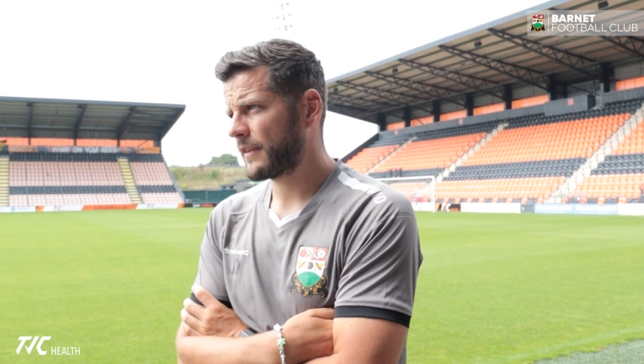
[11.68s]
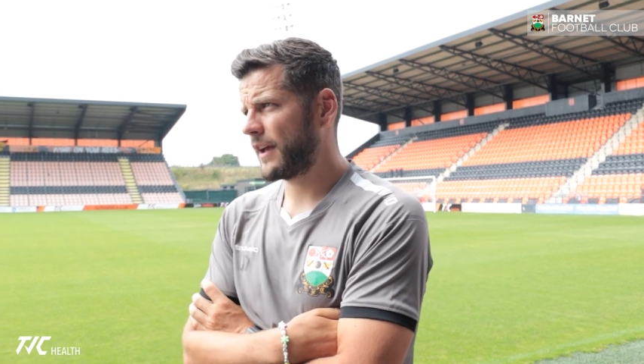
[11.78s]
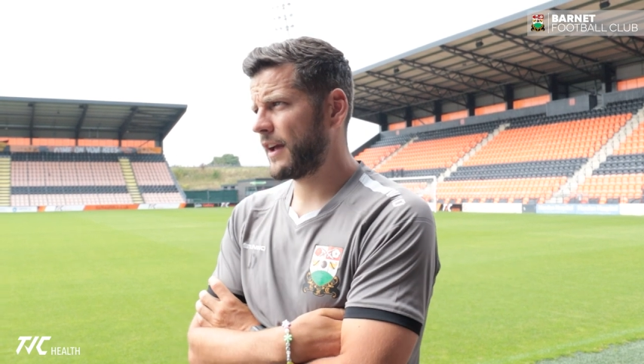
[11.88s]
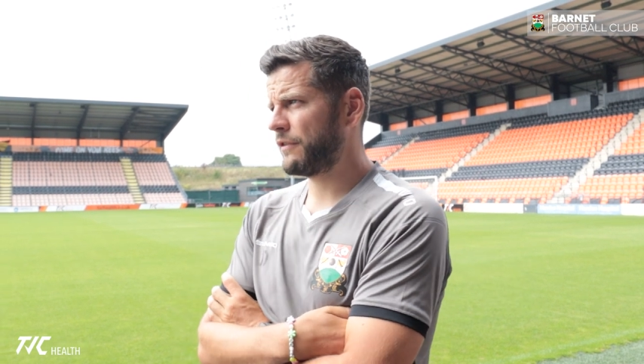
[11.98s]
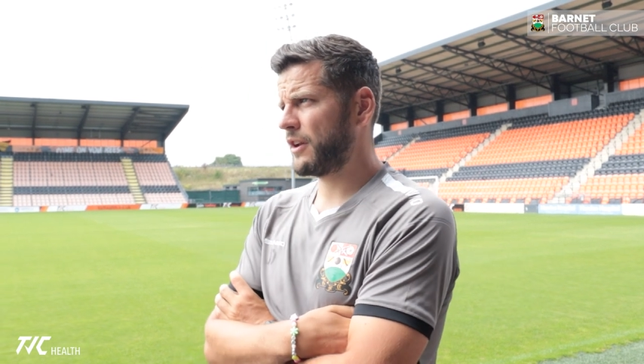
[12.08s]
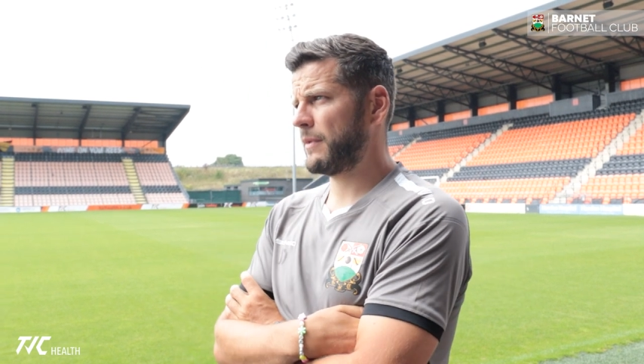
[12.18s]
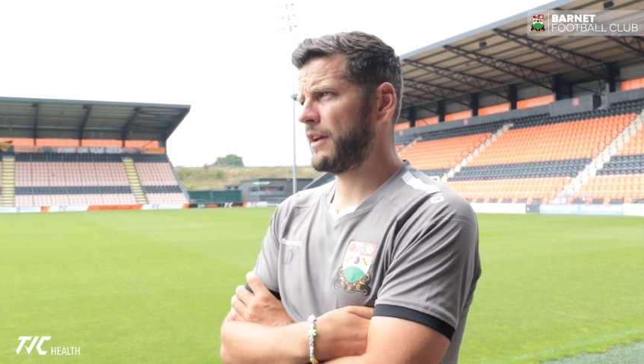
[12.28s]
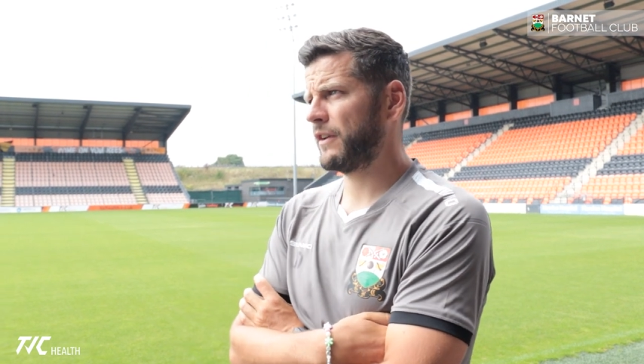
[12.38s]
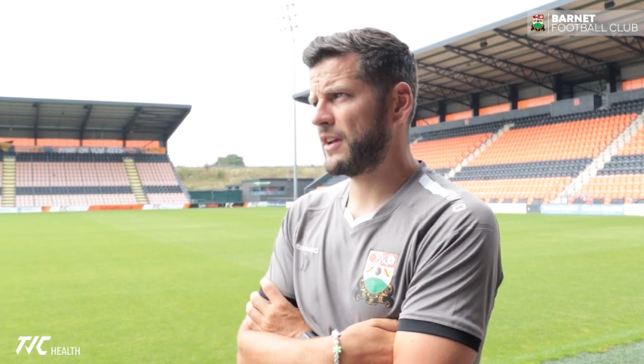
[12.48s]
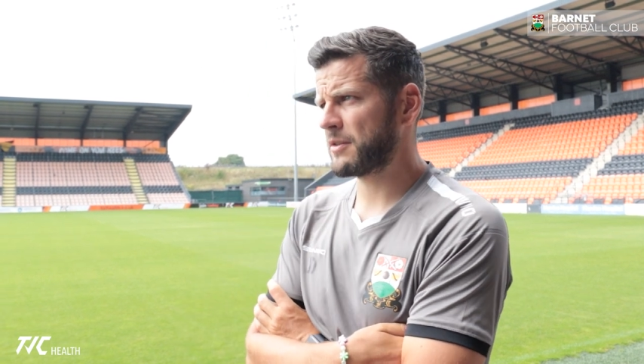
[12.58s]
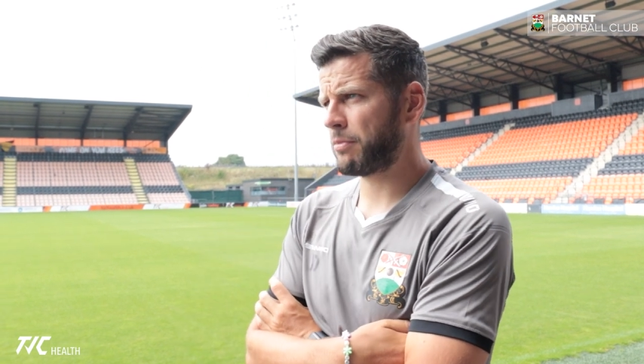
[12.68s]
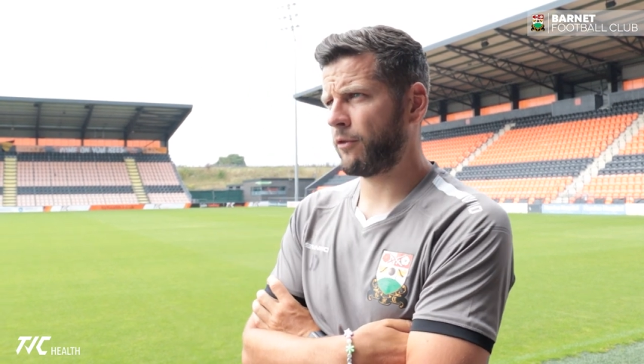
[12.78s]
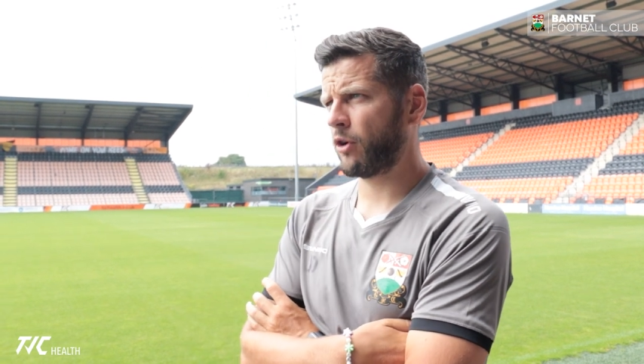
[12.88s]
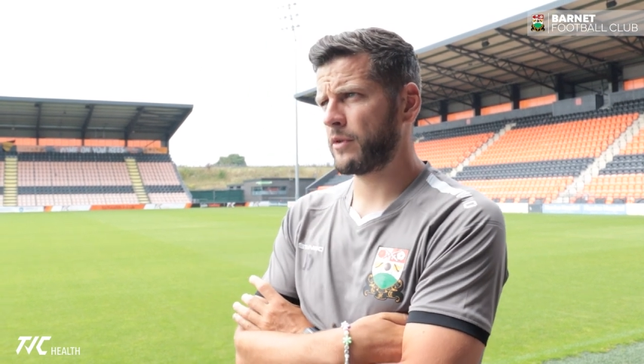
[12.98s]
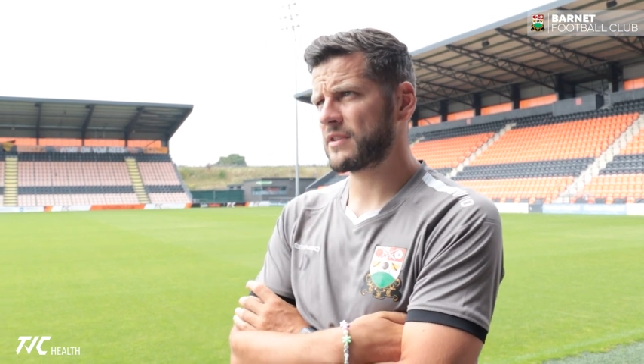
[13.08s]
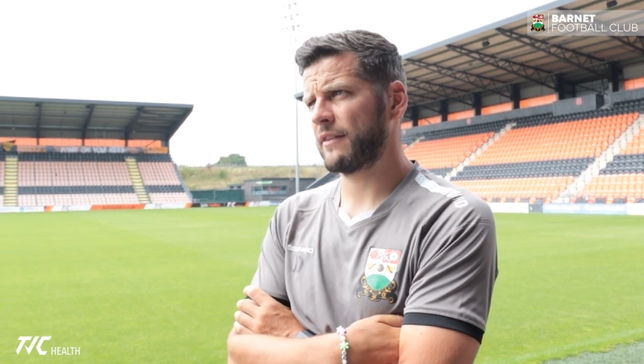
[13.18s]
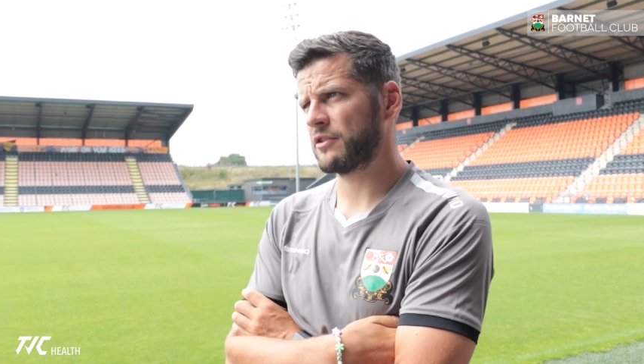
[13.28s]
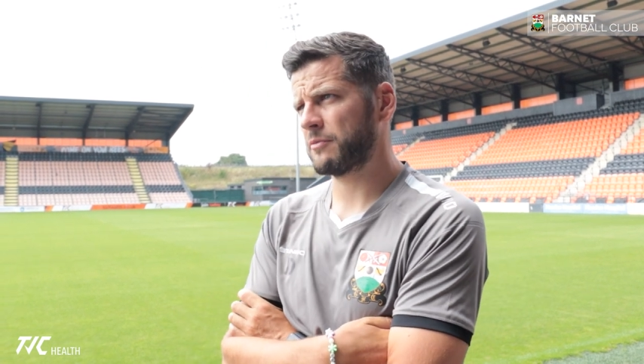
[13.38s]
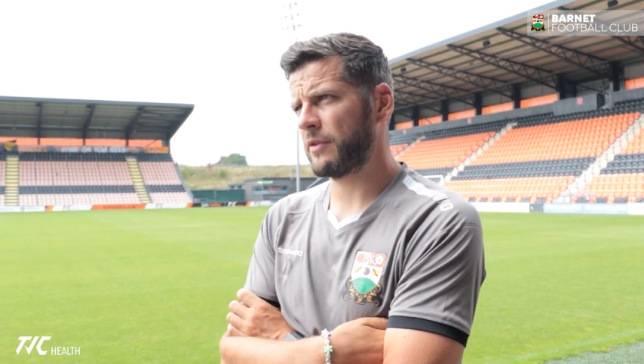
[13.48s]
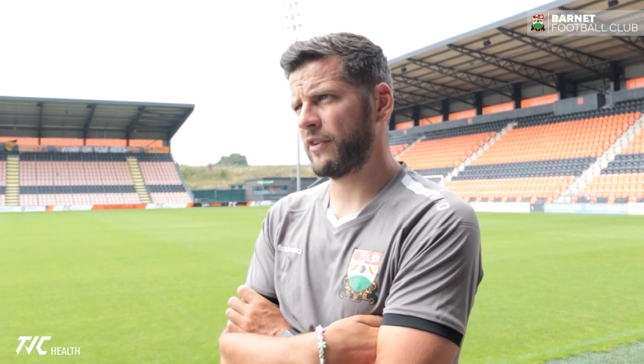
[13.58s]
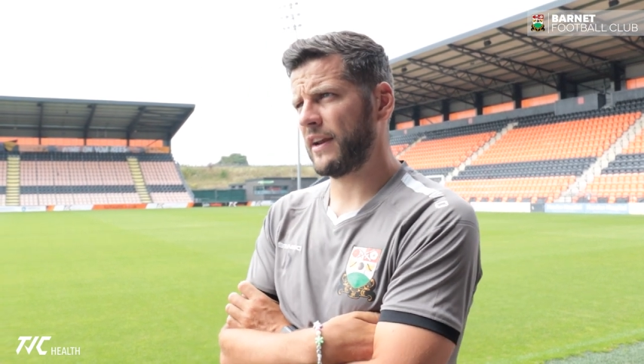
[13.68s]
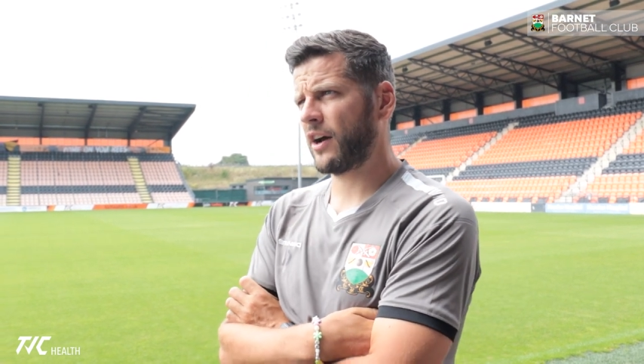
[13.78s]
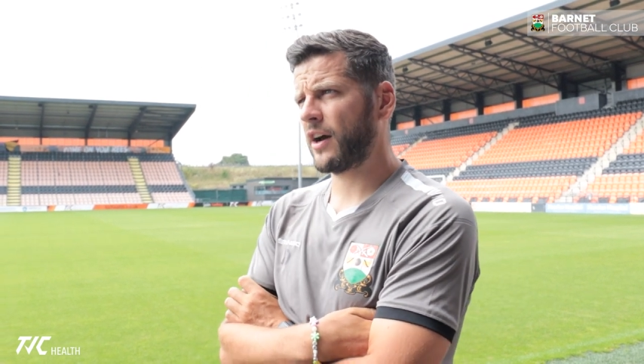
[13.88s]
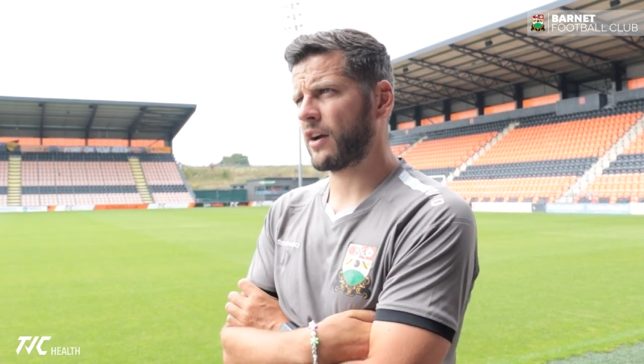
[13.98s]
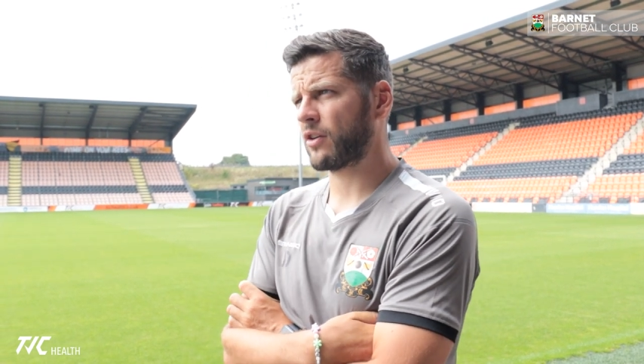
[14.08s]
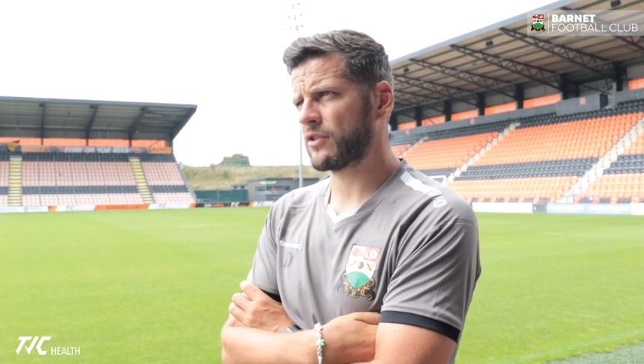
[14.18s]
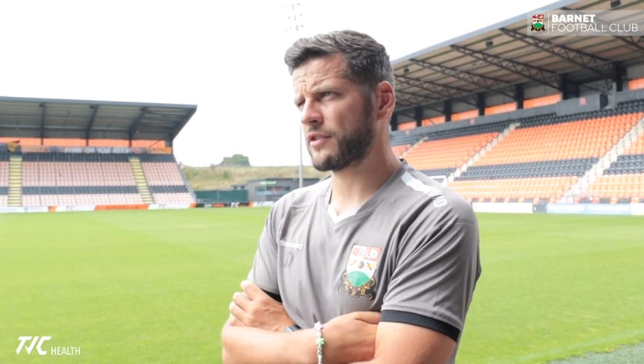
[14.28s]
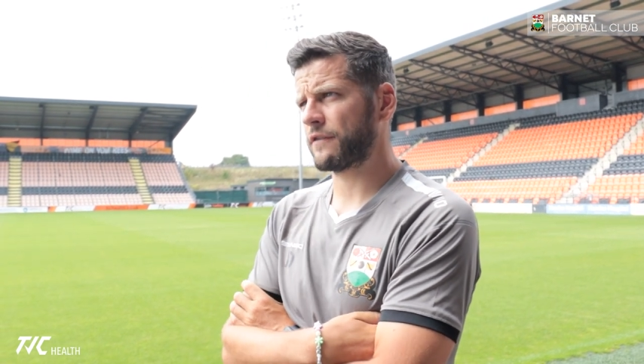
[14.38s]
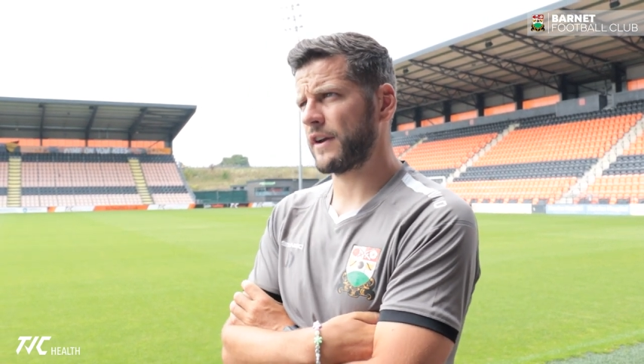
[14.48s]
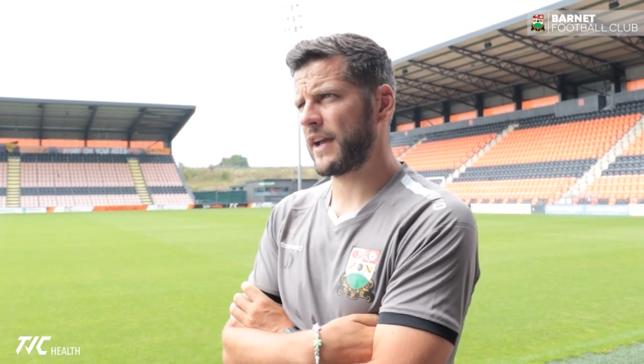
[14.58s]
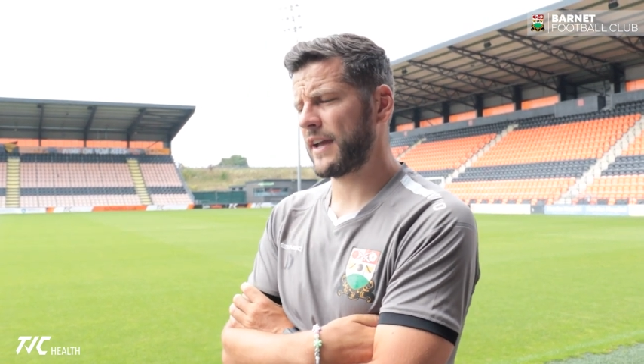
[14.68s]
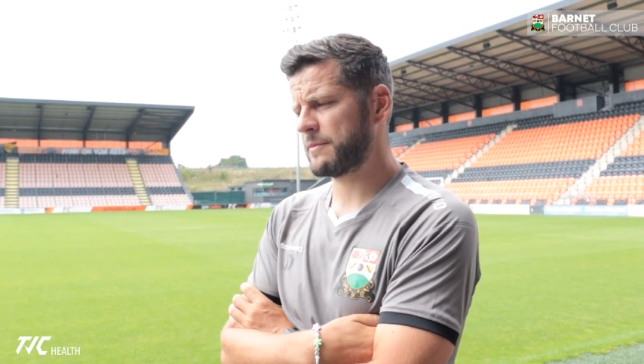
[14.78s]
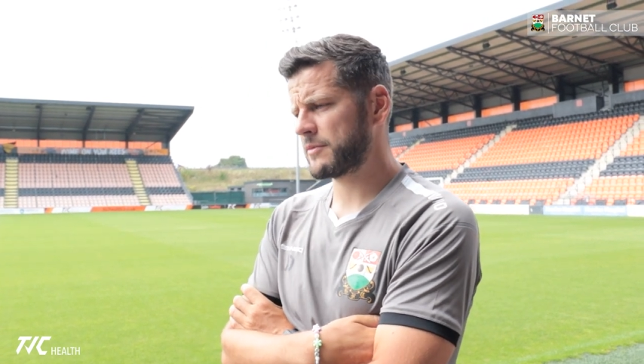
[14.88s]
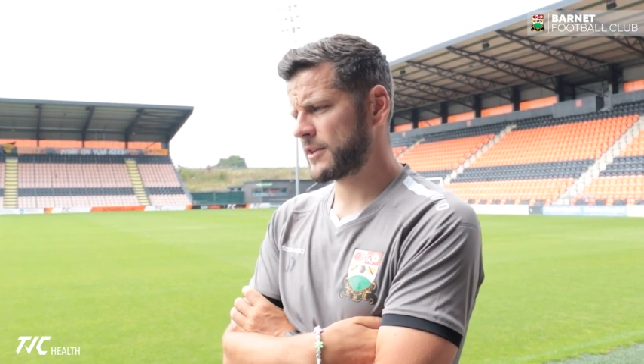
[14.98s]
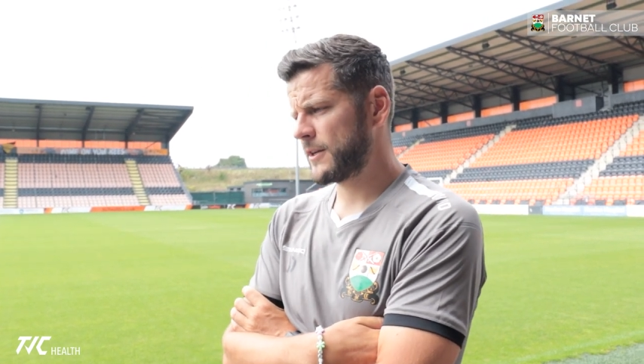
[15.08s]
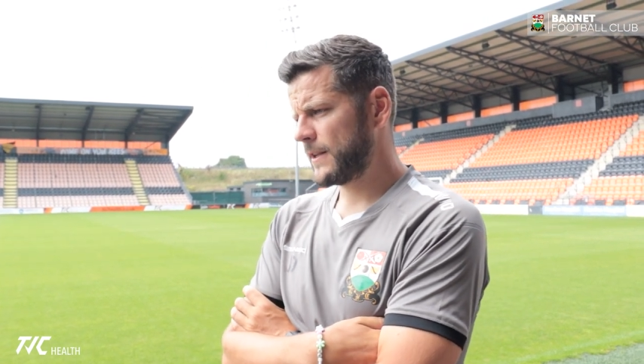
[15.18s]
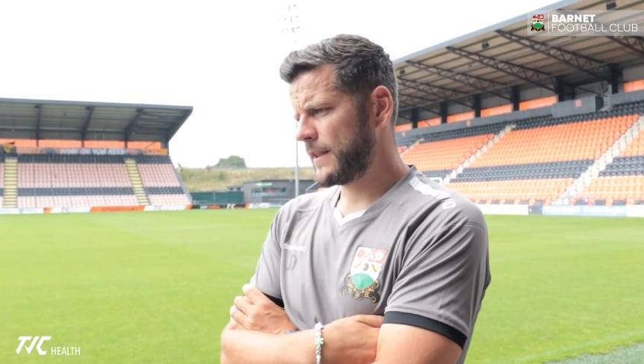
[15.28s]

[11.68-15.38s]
I think the main thing is the performance levels have been really high across the three games.